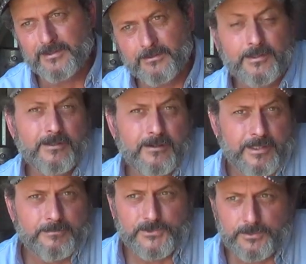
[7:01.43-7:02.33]
know, here I
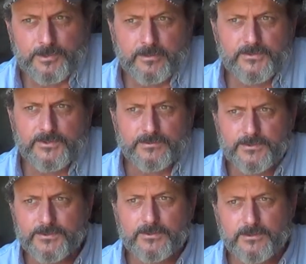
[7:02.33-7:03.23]
am 2 years,
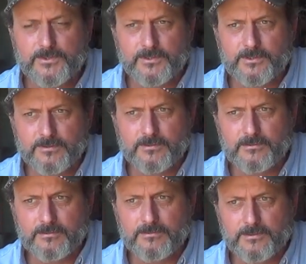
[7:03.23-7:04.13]
just
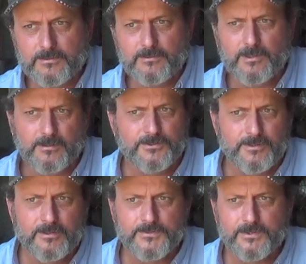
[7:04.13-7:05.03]
2
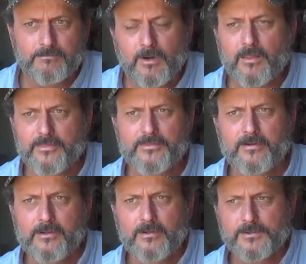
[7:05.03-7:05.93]
years and a month
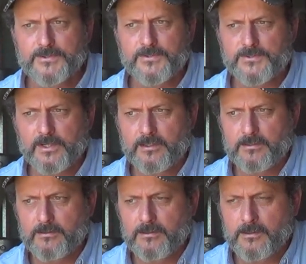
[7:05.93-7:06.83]
since
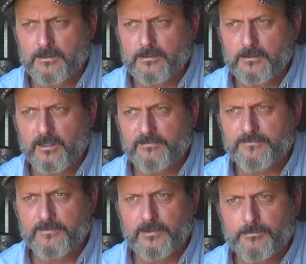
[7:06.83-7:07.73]
I
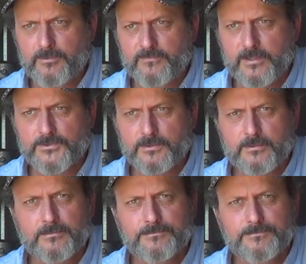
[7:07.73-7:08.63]
left the
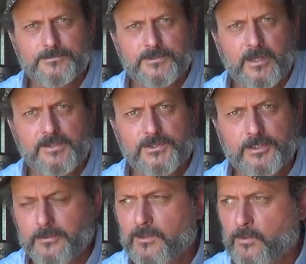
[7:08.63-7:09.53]
professional
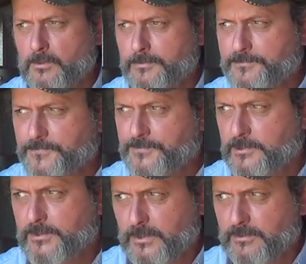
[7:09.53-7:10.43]
engineering world,
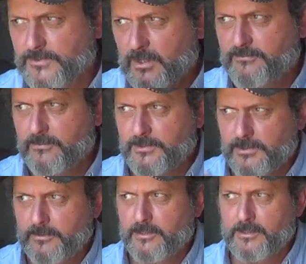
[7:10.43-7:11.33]
or you know, software
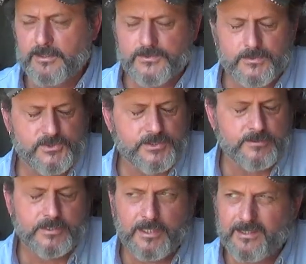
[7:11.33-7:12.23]
engineering, industrial
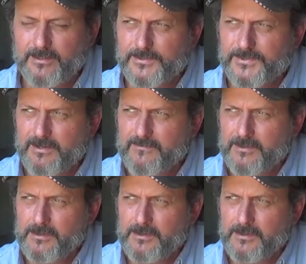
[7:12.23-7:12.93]
engineering, that kind of stuff.